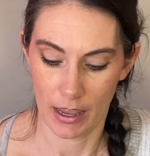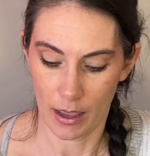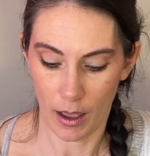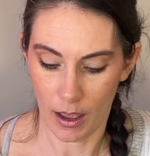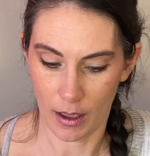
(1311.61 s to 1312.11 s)

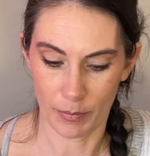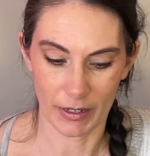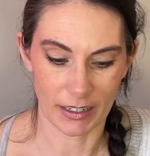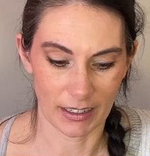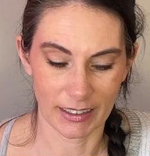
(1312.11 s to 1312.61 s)

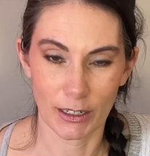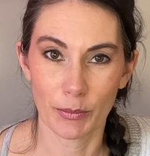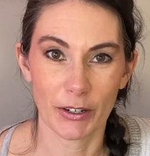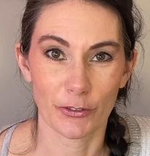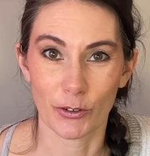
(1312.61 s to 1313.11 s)
But a little
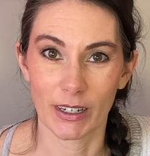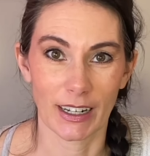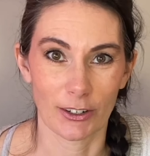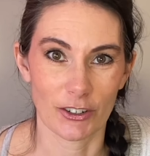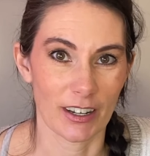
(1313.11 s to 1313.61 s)
bit of green
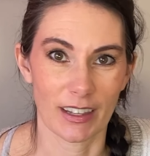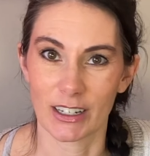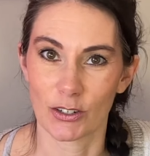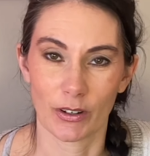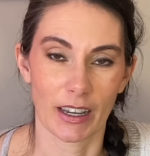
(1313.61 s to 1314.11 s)
algae,
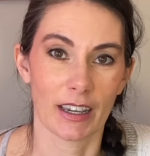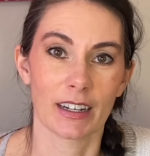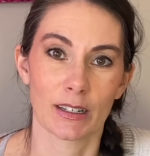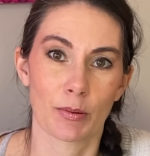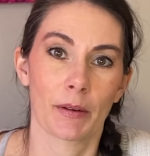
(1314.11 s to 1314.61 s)
that's okay, and
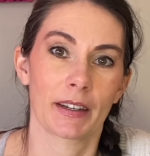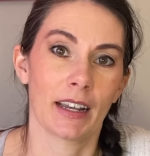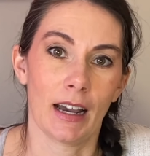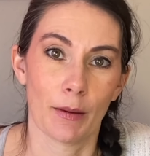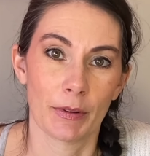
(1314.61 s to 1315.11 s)
it's probably gonna
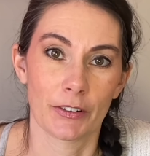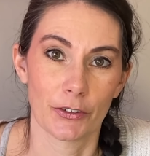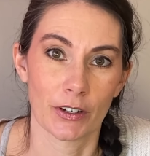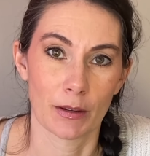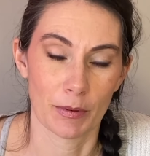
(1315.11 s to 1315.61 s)
happen if
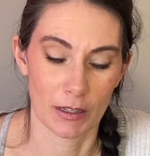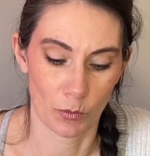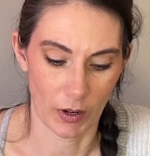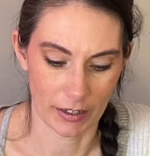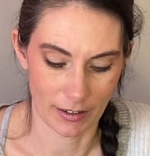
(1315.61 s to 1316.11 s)
you're keeping them
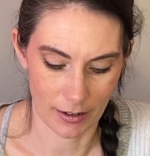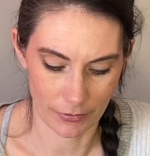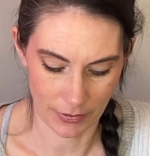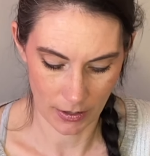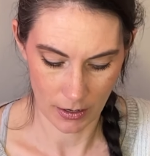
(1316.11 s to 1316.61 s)
wet
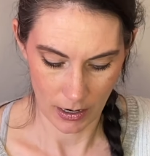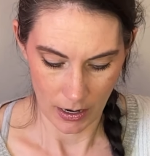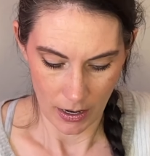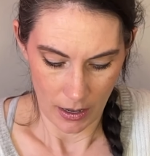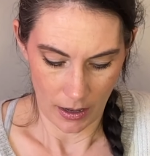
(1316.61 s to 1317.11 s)
enough.
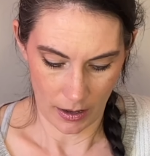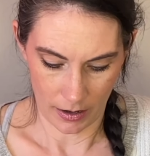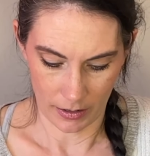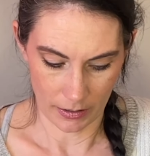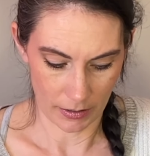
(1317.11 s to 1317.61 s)

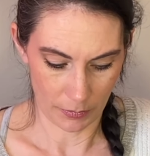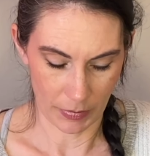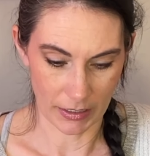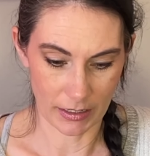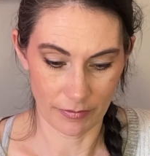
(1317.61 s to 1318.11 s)

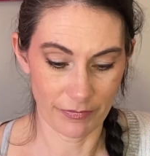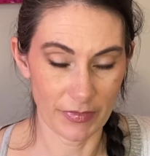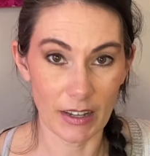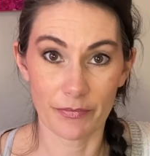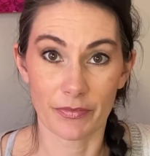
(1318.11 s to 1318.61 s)
But
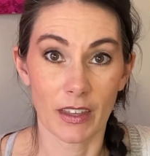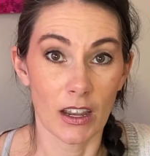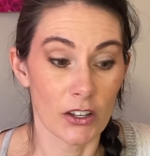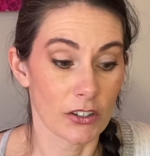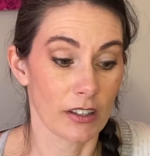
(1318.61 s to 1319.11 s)
yeah,
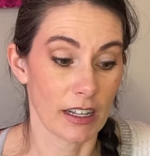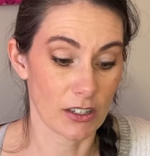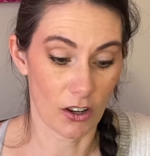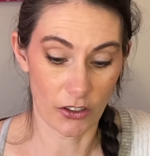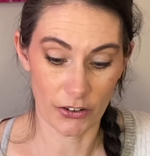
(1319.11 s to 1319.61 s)
so that's
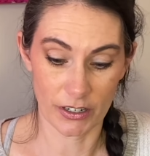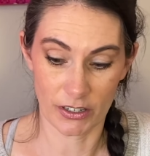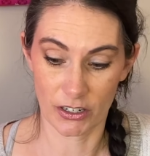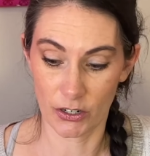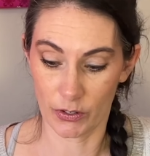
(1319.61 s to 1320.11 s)
all there is
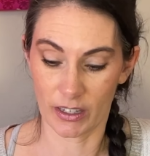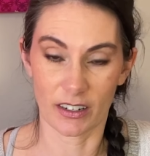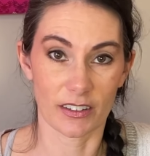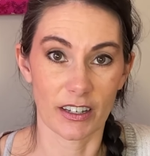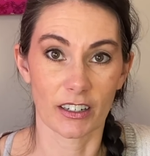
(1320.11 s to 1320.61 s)
to
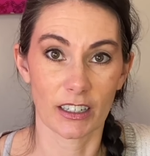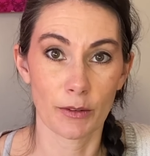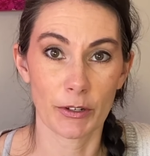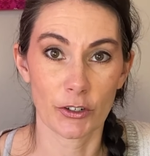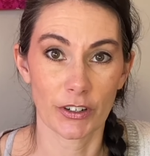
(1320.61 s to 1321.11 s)
it. They're a little
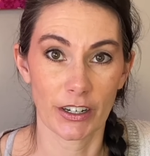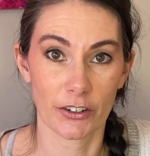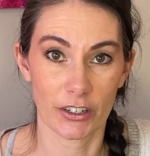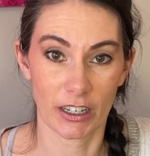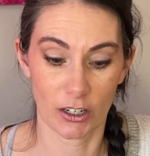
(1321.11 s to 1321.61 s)
bit trickier
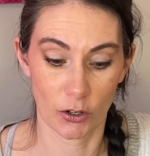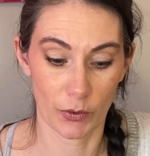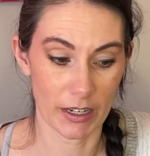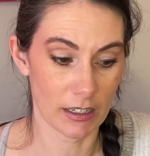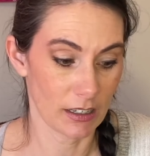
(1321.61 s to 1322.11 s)
to get
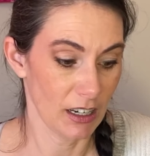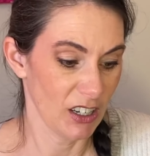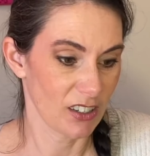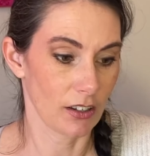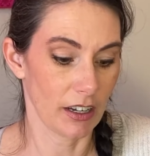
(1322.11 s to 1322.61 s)
going.
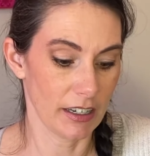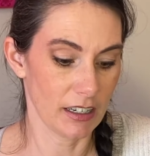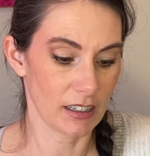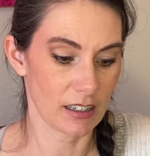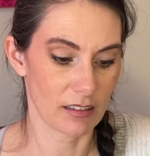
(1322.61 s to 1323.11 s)
So
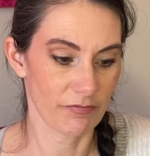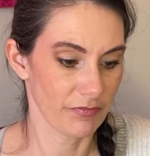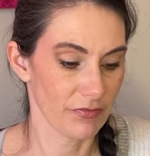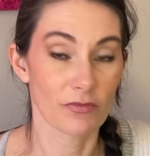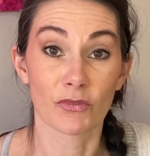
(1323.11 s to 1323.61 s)
onions,
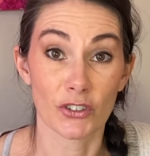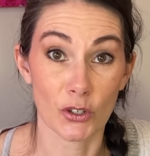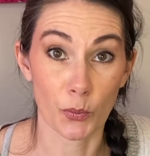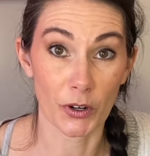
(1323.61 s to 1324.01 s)
super